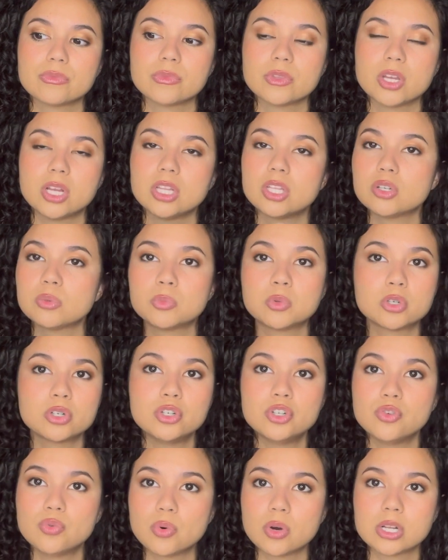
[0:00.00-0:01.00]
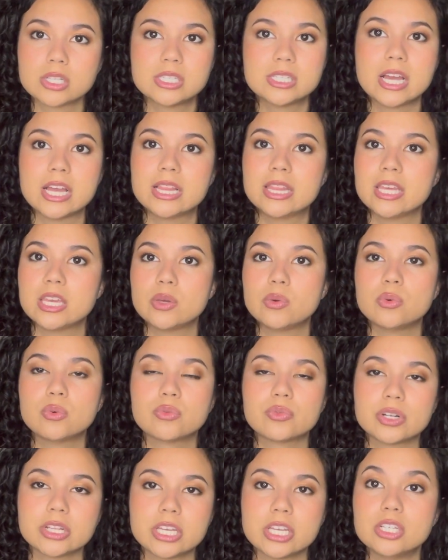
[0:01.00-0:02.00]
little more nuanced. I think you will
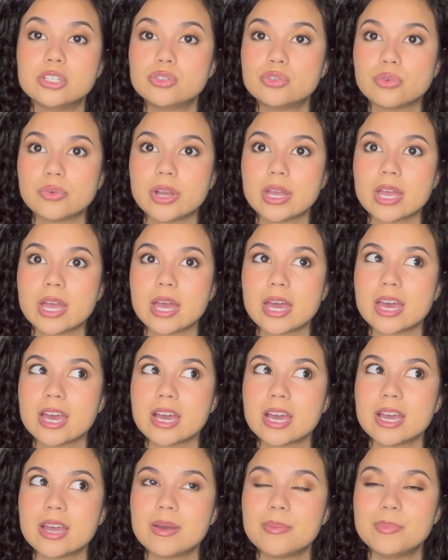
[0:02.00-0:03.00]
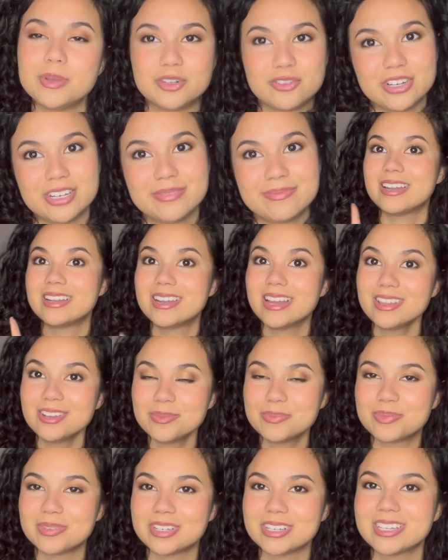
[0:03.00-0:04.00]
really enjoy Beach Read. Another
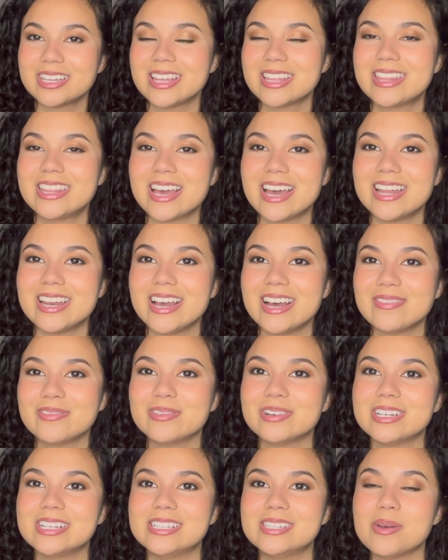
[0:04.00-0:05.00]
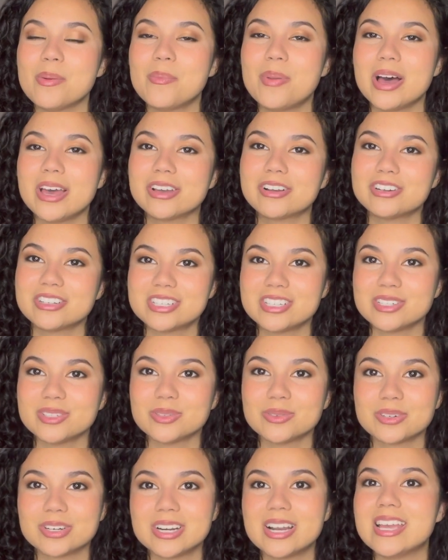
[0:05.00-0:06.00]
book that was by Christina
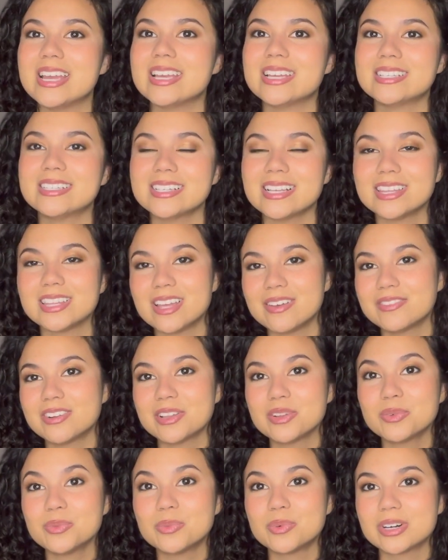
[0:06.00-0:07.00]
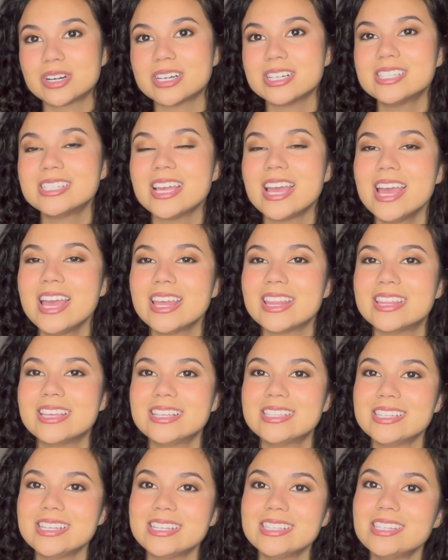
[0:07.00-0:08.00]
Lauren is Love in Other Words.
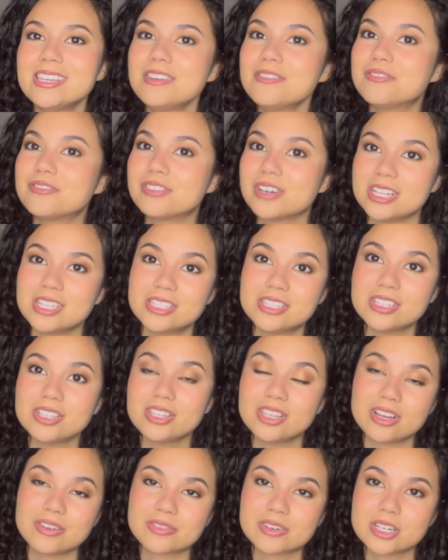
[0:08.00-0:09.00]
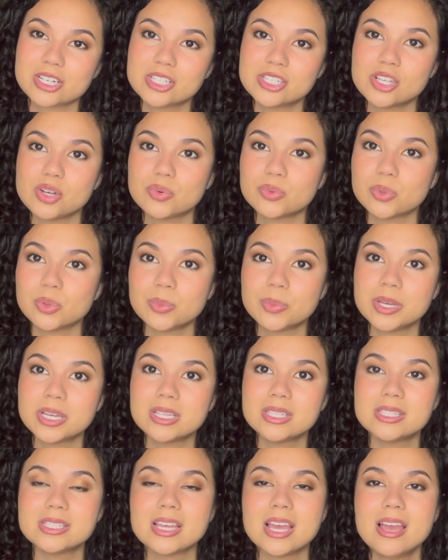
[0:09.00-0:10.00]
This is a friends to lovers romance.